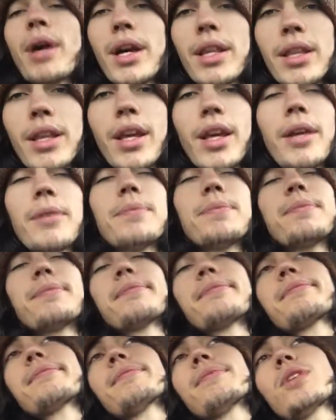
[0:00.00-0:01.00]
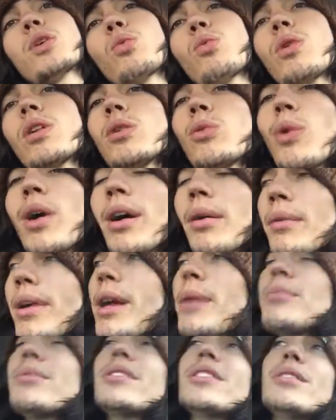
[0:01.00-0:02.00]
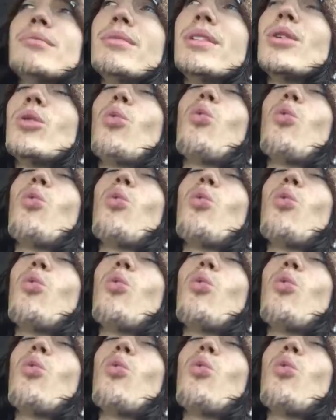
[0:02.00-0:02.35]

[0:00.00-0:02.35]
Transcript: by that? What do I, MC me,